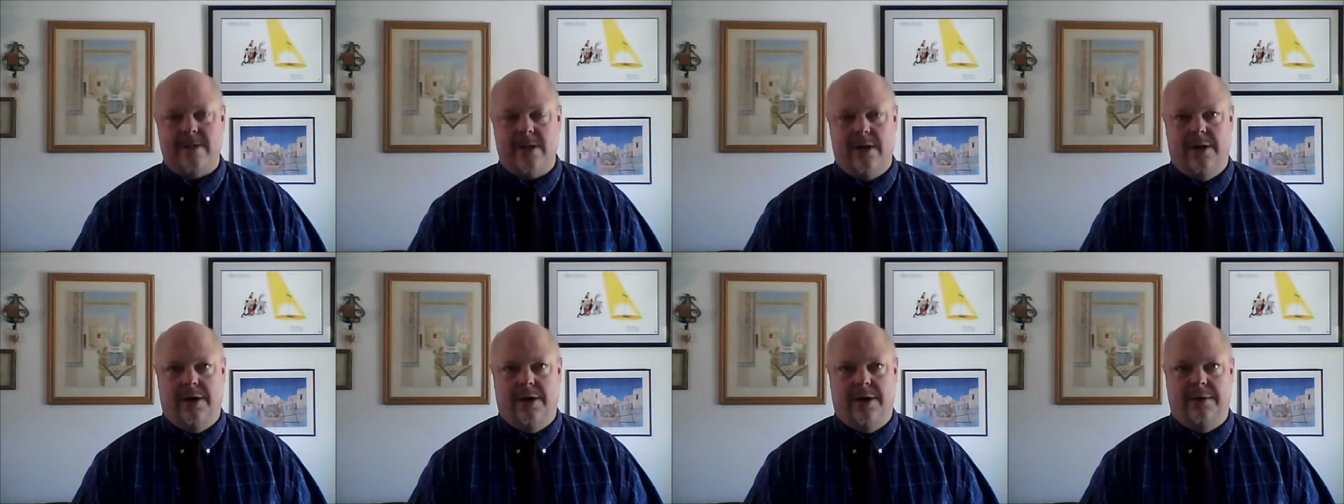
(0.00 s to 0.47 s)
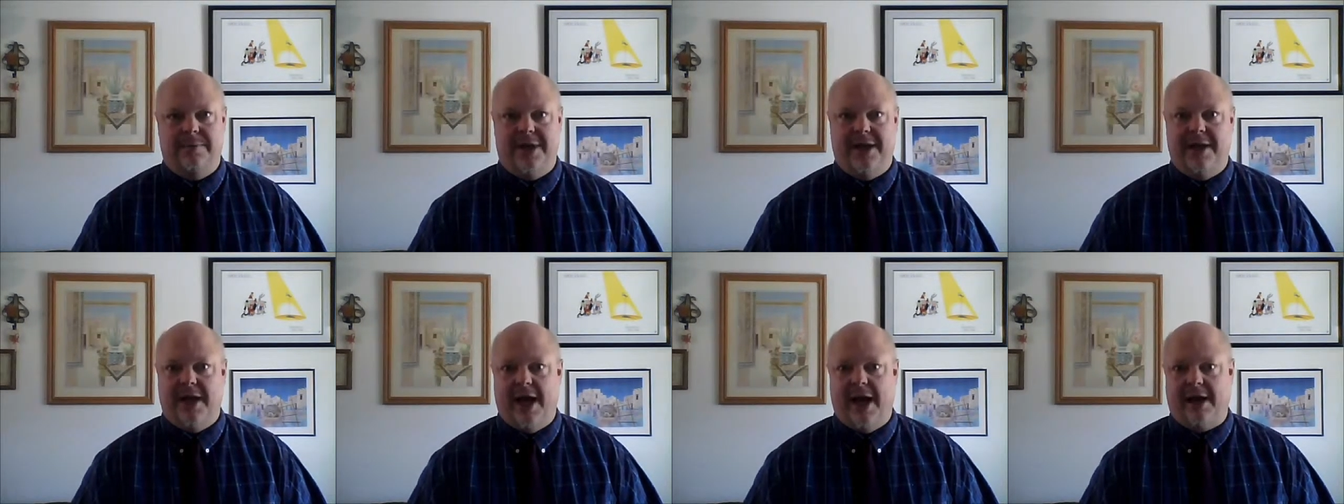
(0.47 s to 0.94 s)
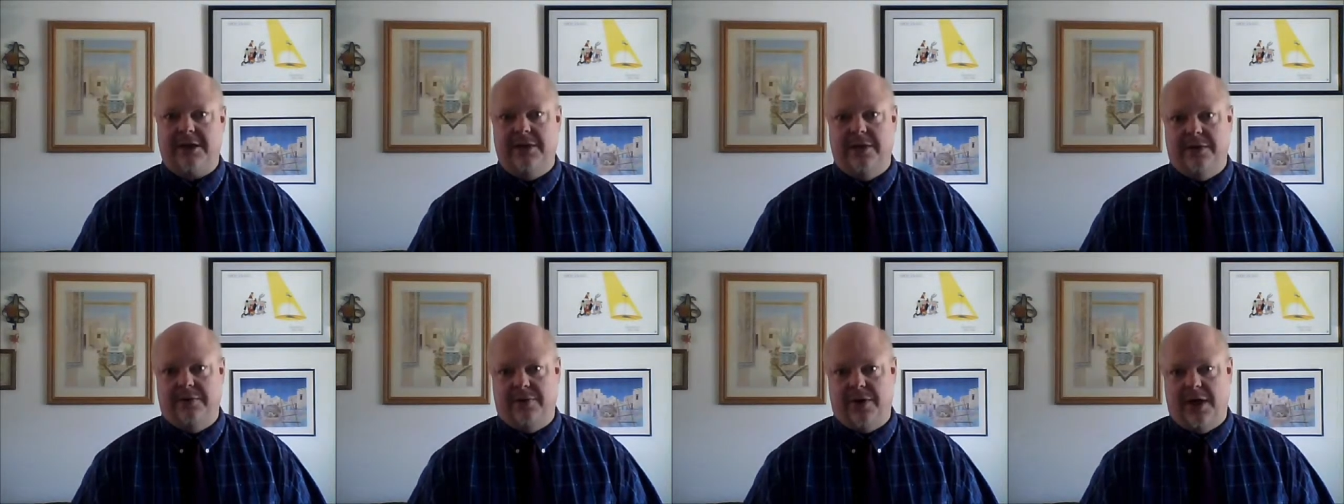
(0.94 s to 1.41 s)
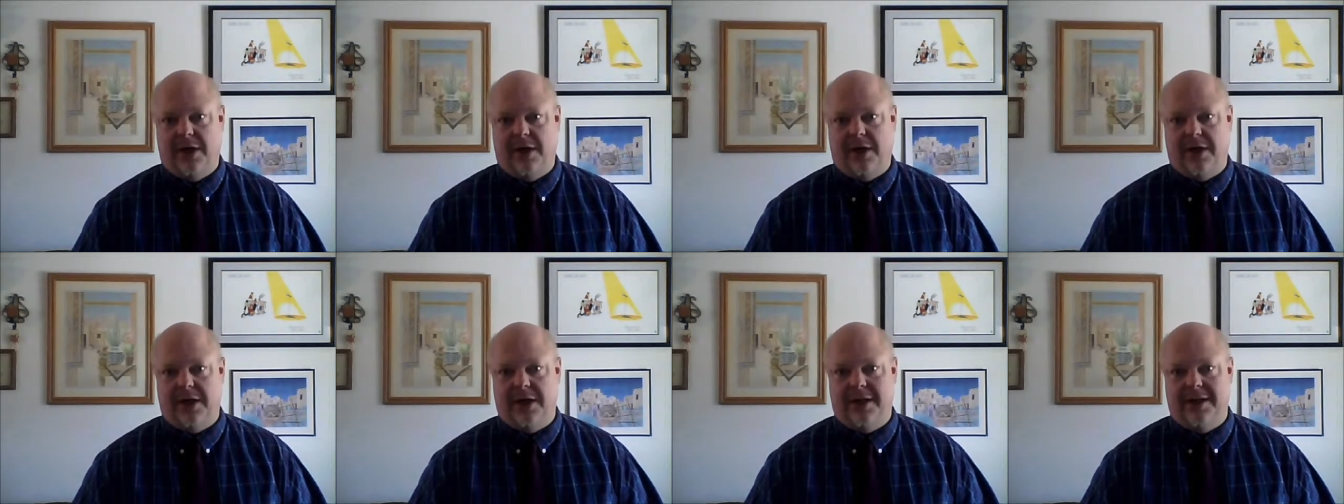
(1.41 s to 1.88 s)
inactive,
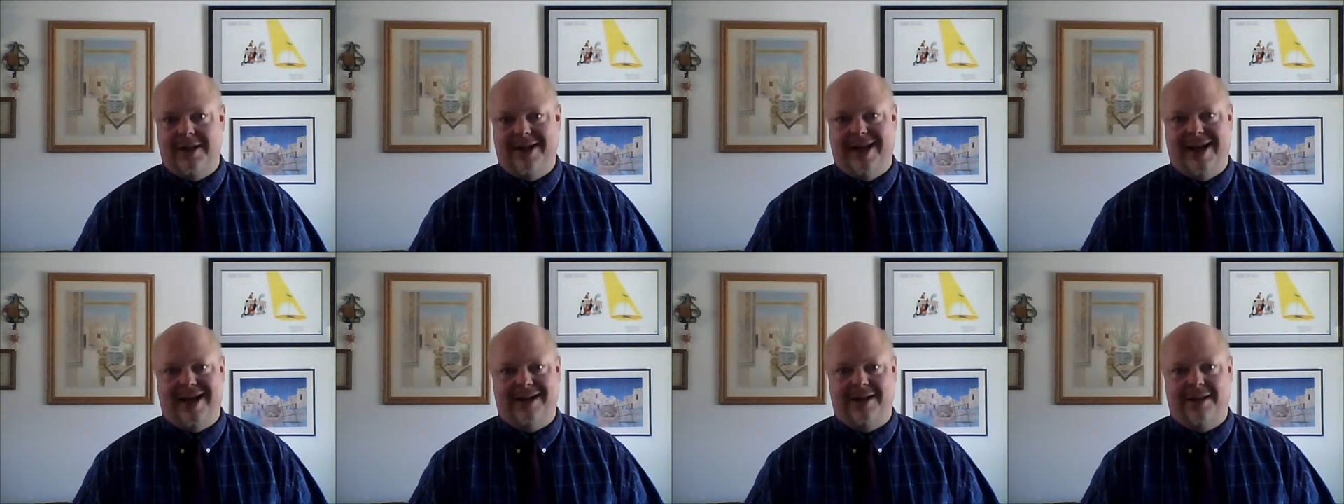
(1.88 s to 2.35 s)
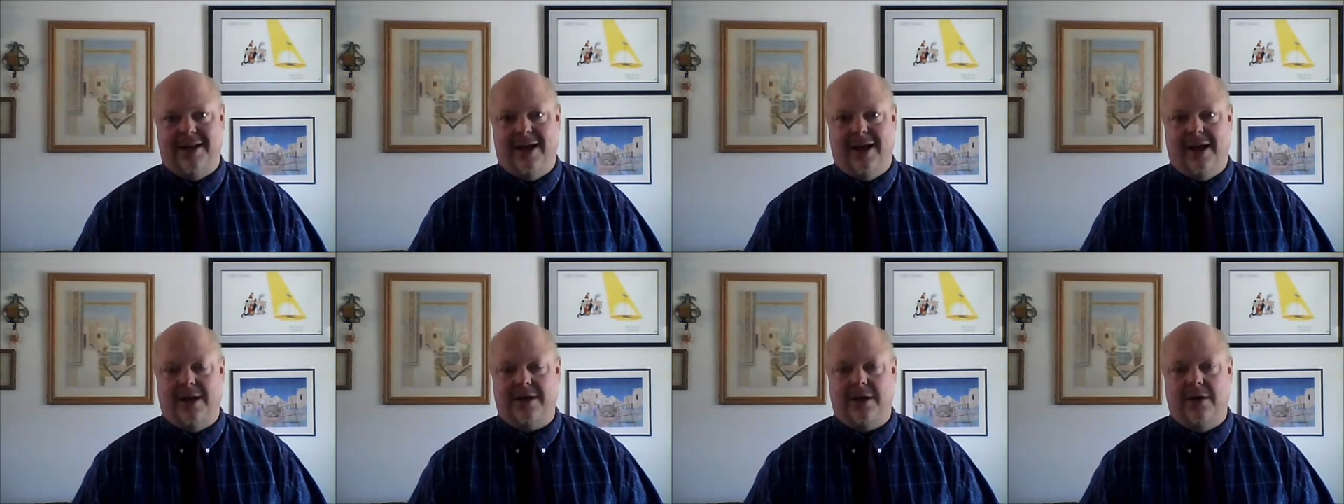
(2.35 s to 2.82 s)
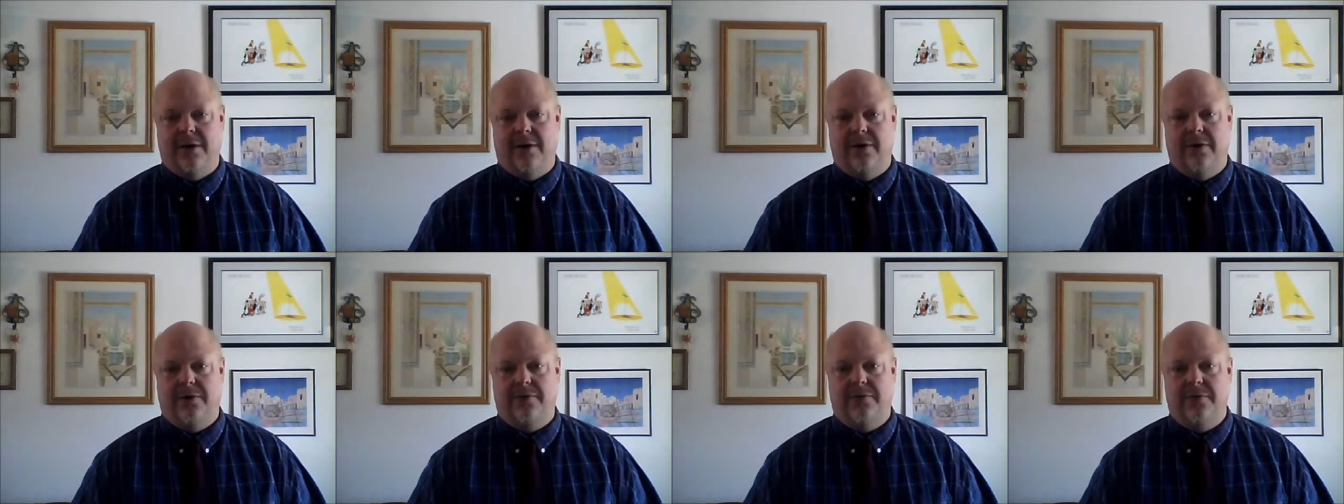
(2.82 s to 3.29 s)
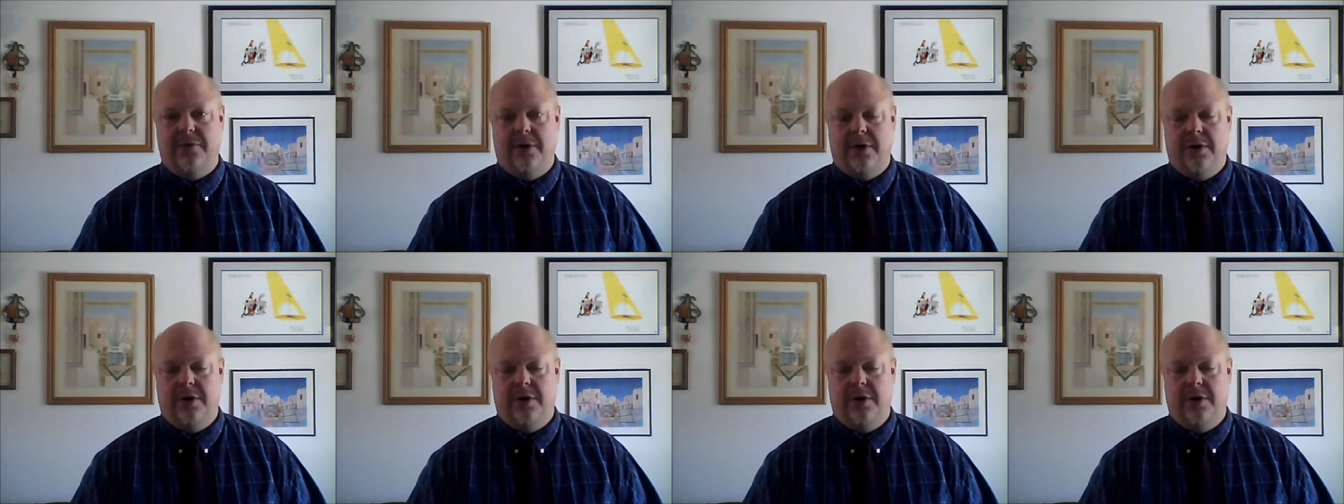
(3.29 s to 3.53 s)
and not a lot of